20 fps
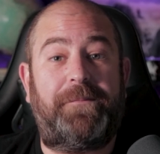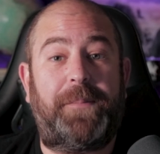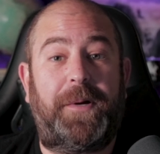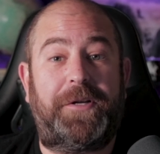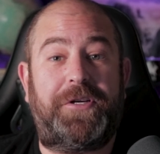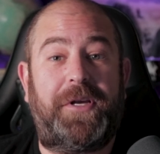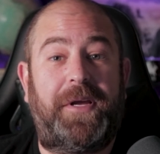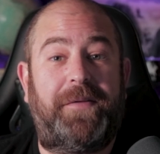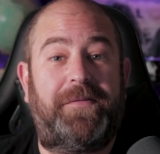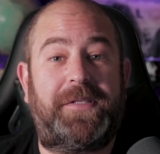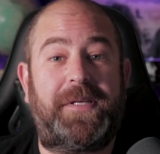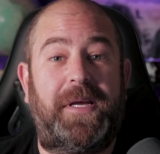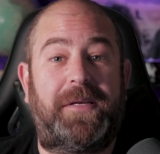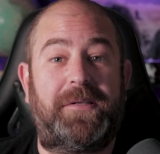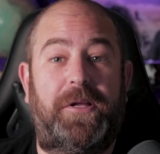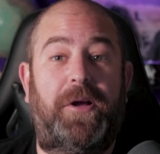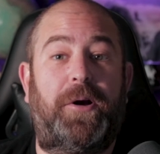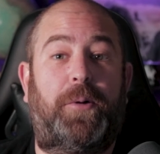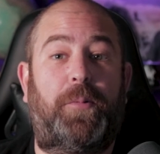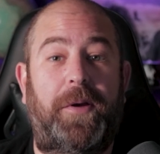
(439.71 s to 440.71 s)
But she even says,
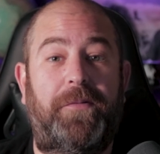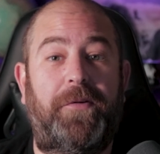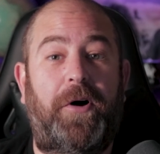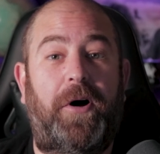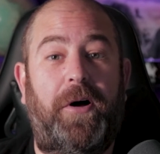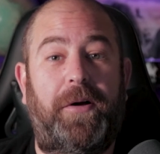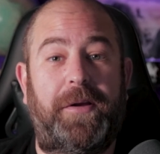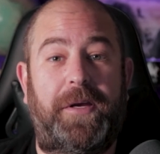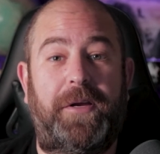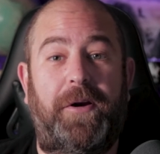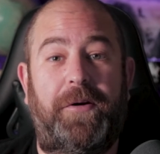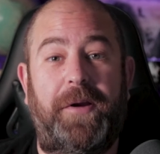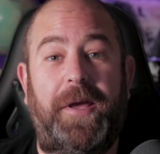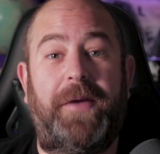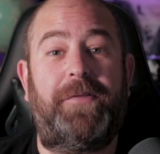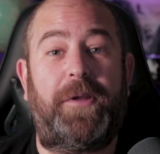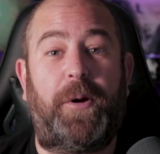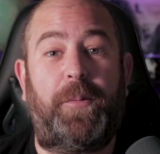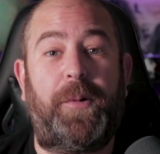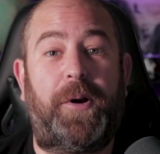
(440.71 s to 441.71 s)
look, we've all,
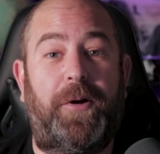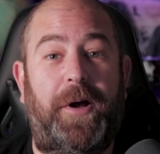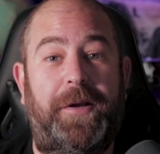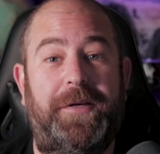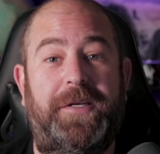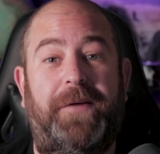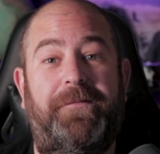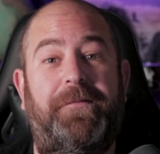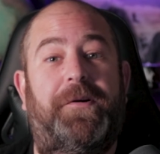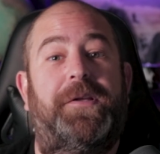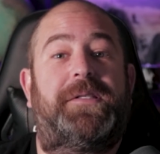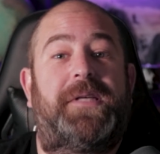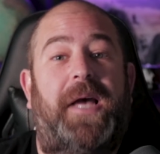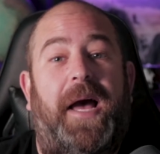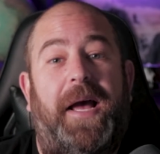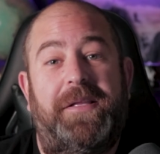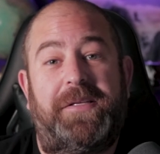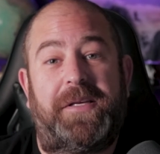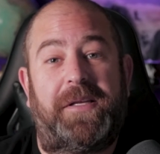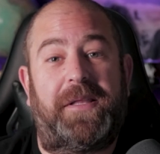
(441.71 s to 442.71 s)
even though we were on different
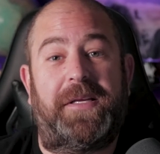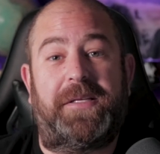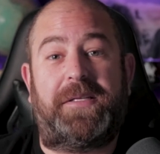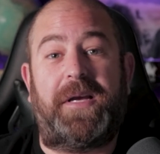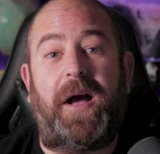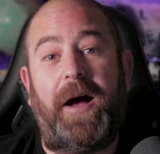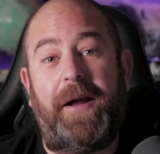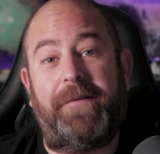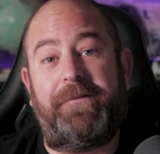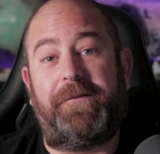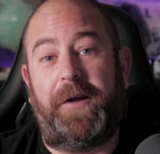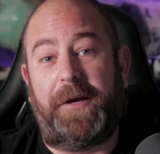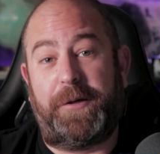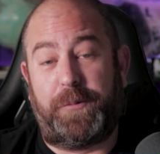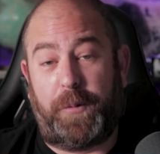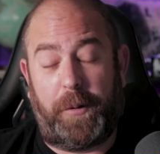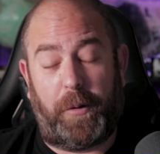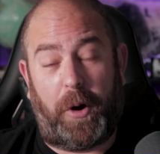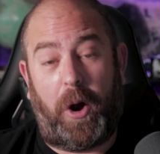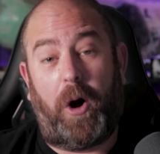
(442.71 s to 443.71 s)
sides of this conflict,
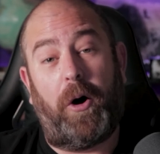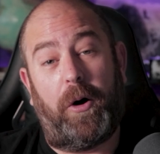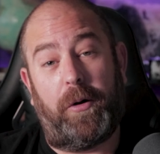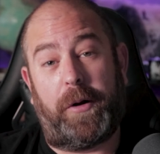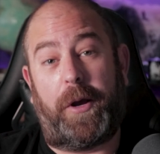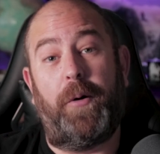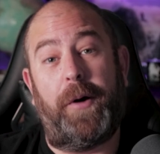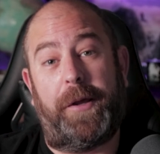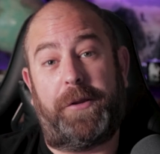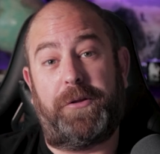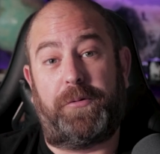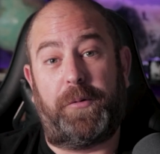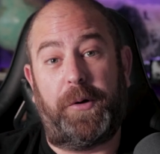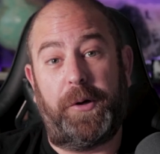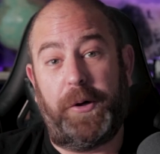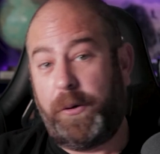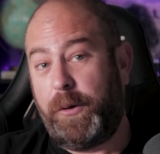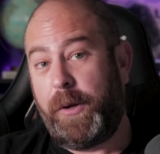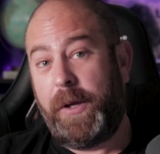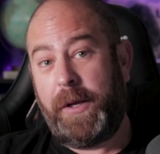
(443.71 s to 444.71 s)
we were all going
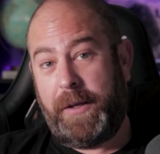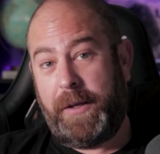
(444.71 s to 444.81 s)
through